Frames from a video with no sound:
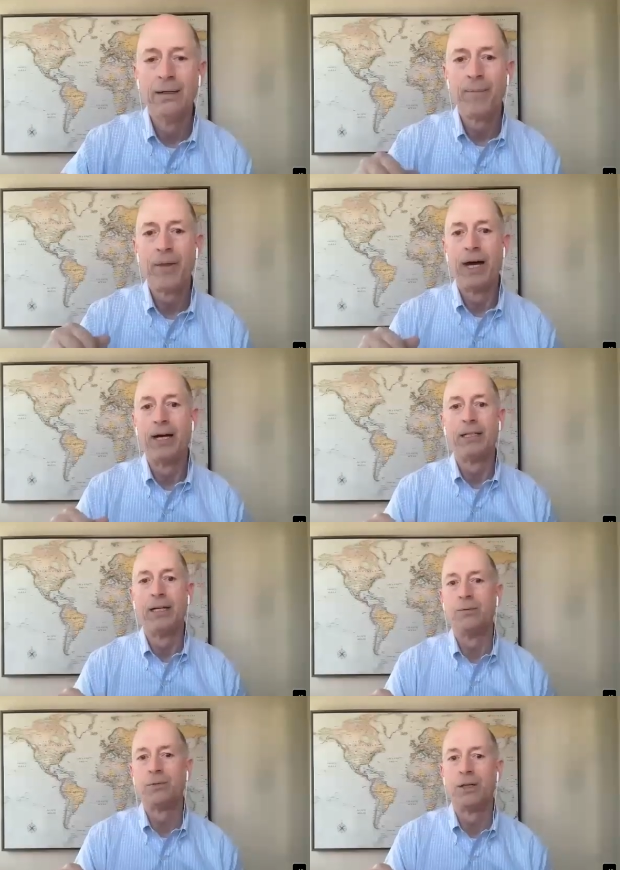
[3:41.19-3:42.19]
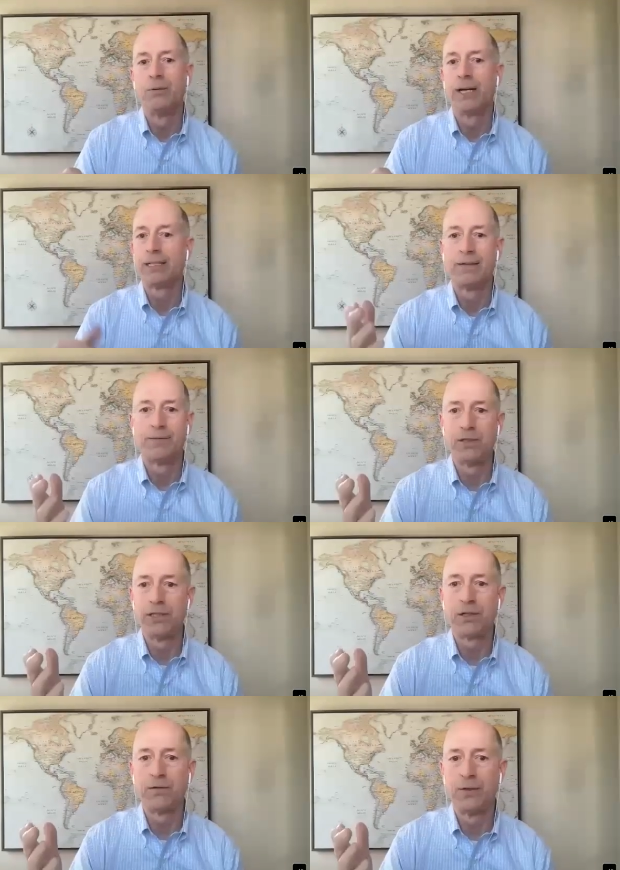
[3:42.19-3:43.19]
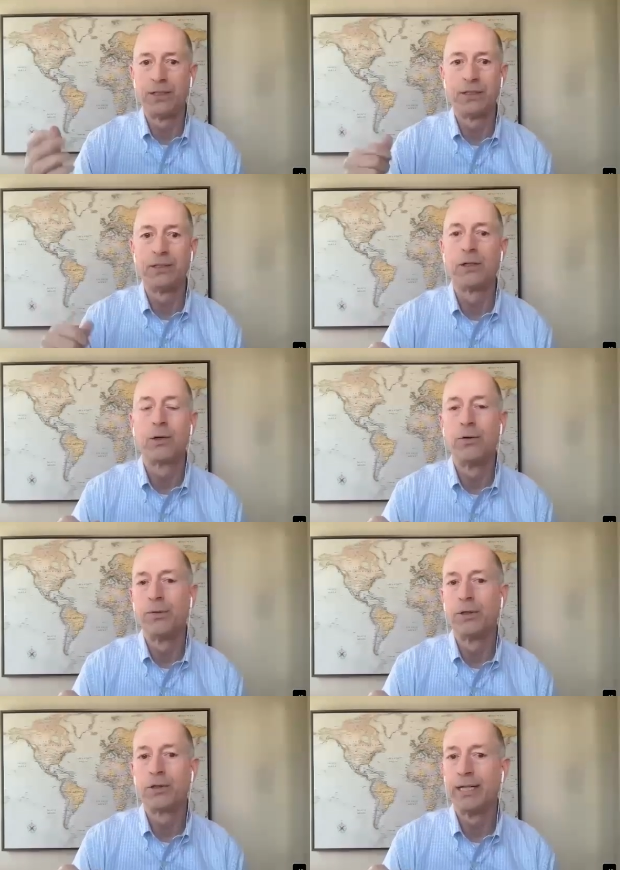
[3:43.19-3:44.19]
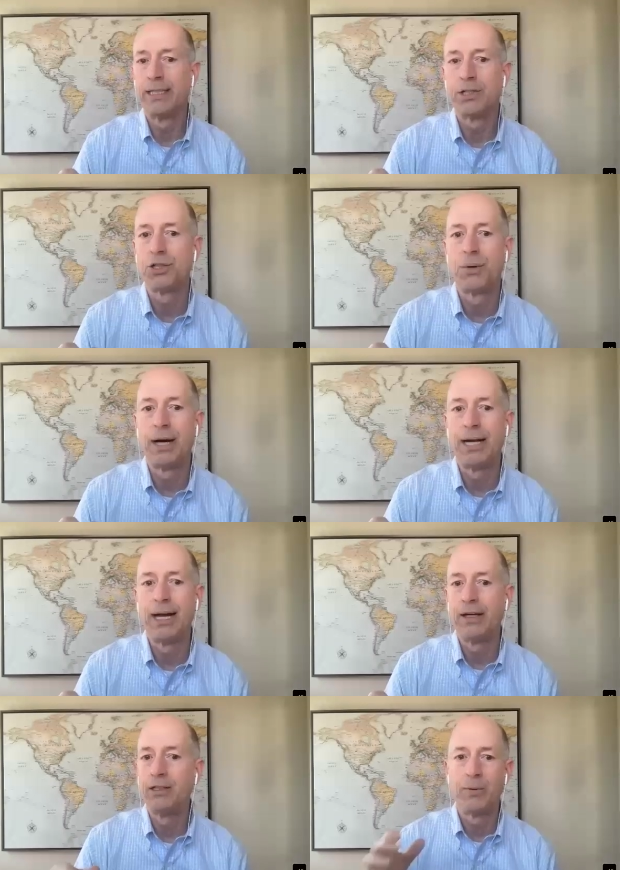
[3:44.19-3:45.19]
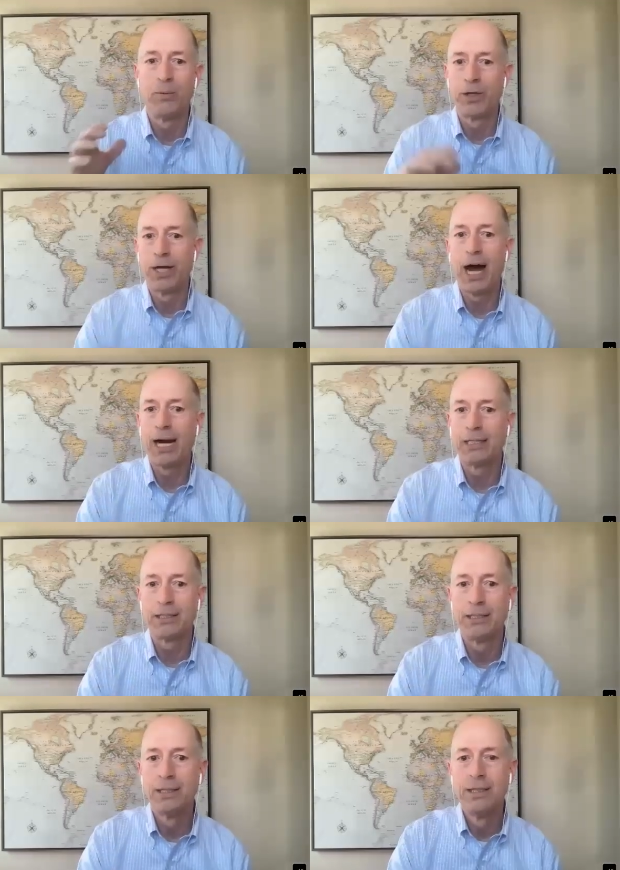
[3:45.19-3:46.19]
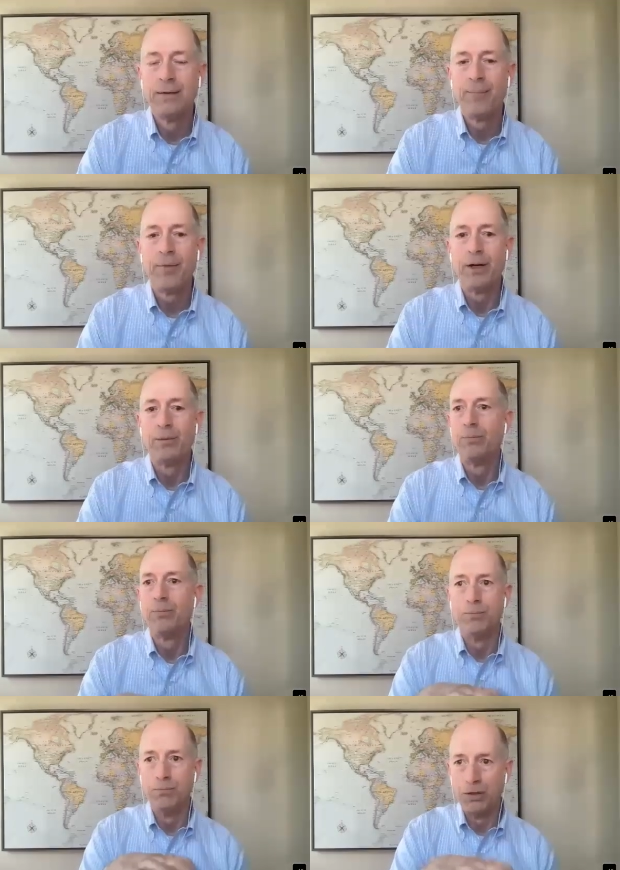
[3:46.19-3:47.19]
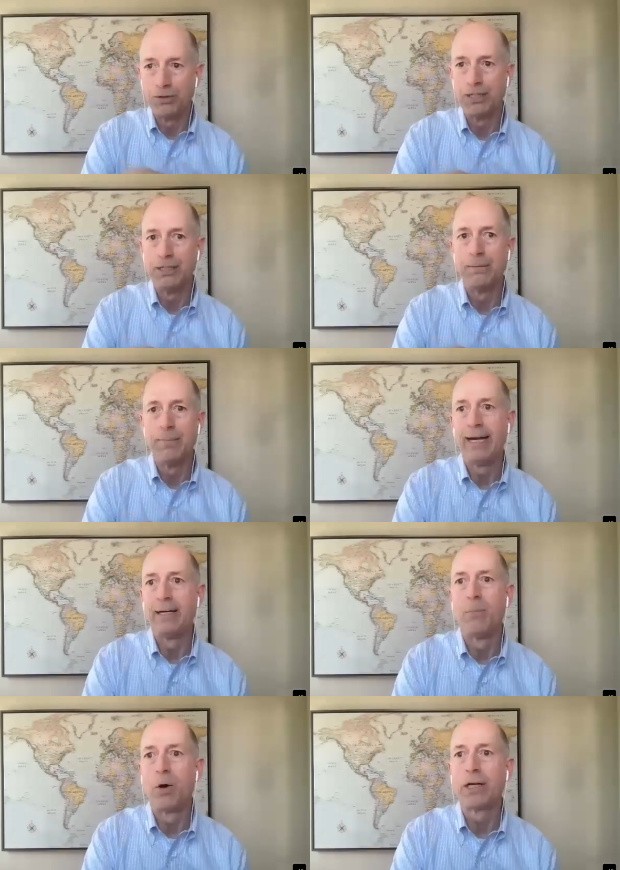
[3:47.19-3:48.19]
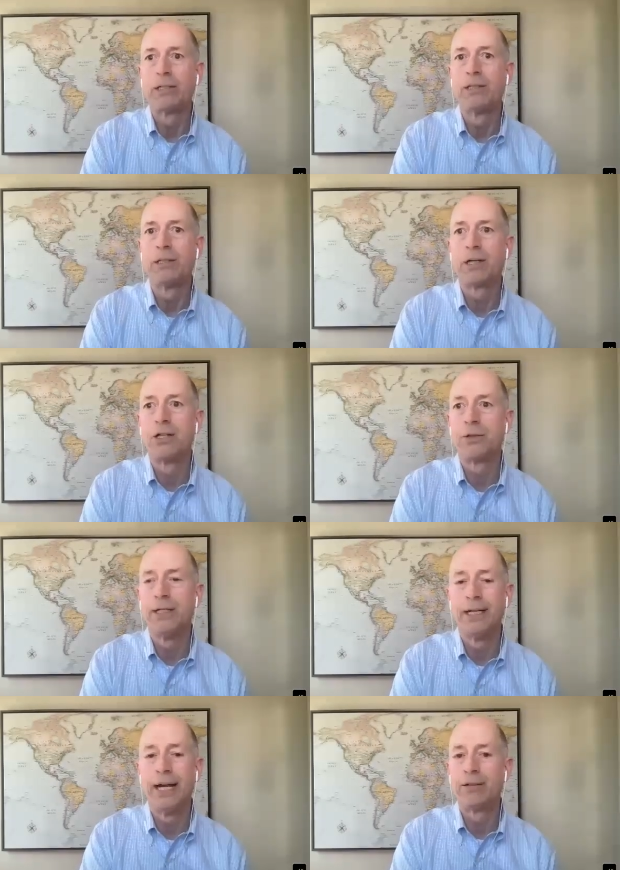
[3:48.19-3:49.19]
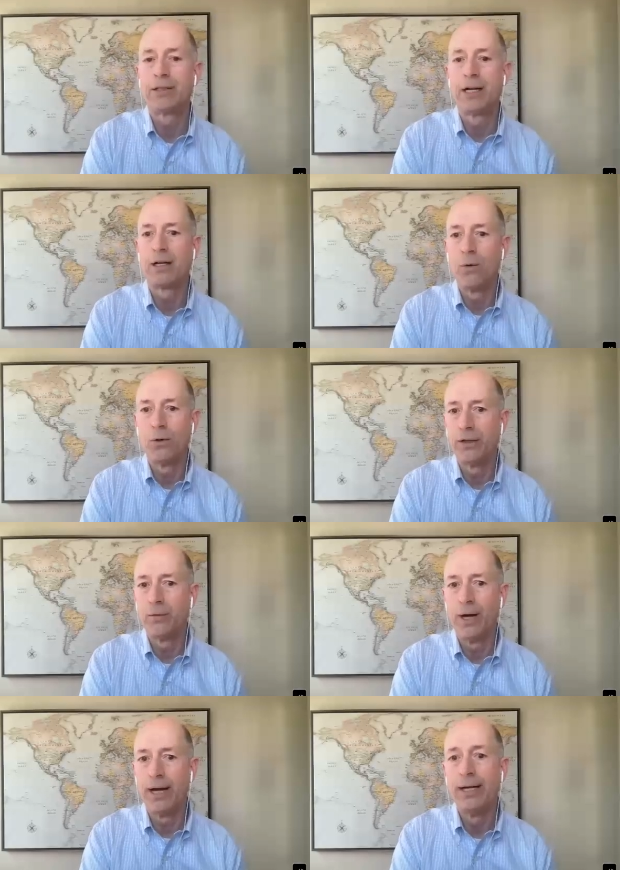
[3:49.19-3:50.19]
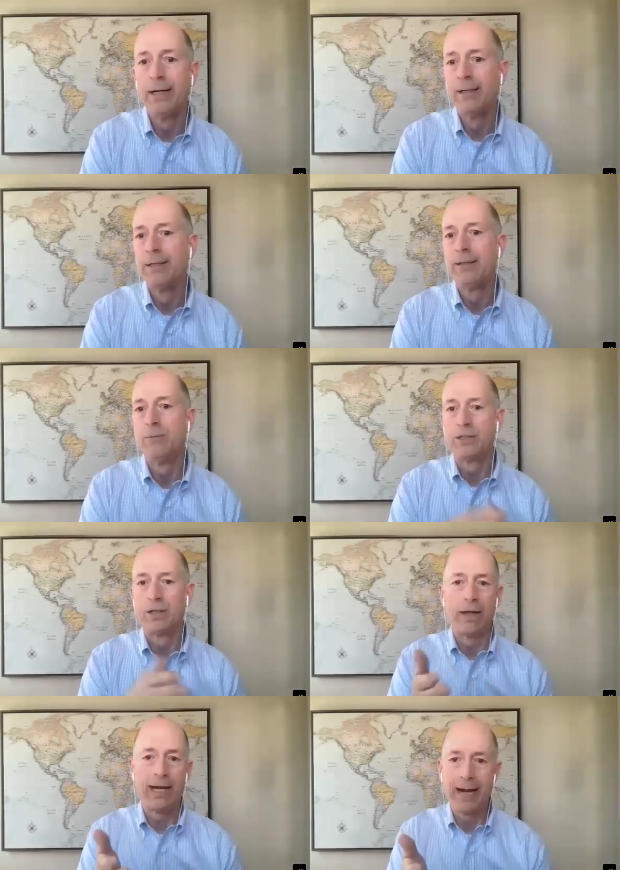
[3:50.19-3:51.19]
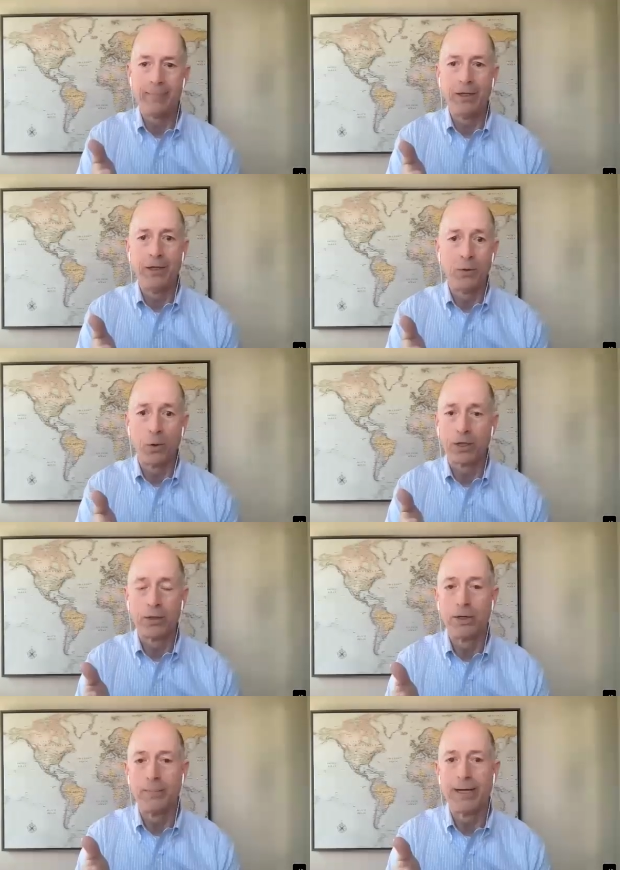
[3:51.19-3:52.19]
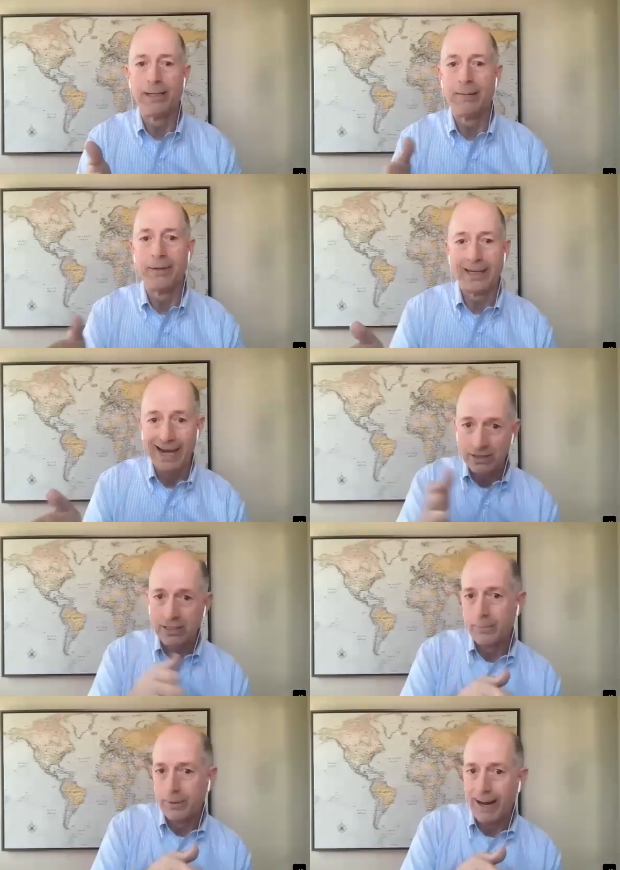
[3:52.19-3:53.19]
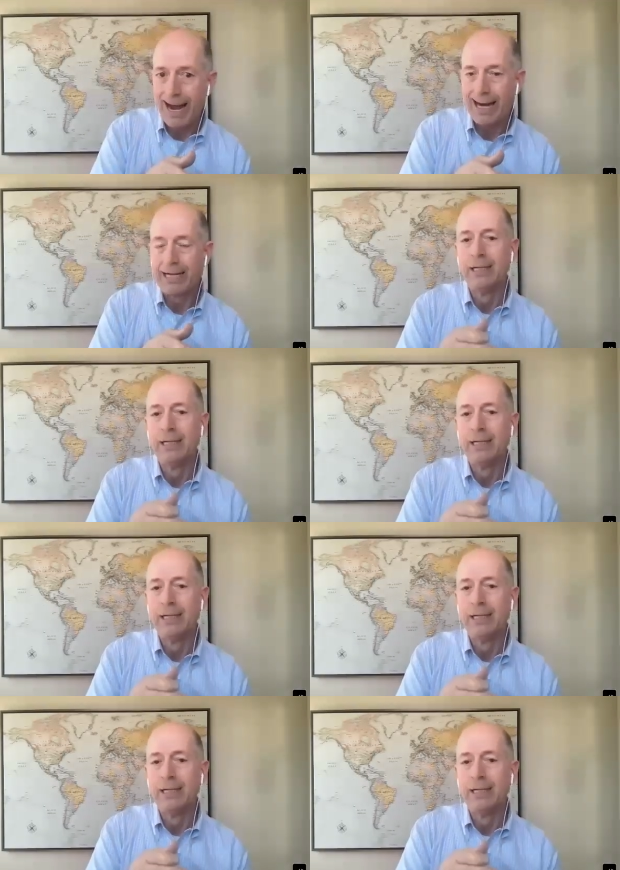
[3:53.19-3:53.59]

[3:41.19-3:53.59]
Uh, you know, so like San Francisco, for instance, they're going through a transition right now. That used to be one of the hottest, you know, most in demand markets in the country, and now it's kind of going the other way. We saw that happen in New York during the pandemic. Now it's coming back.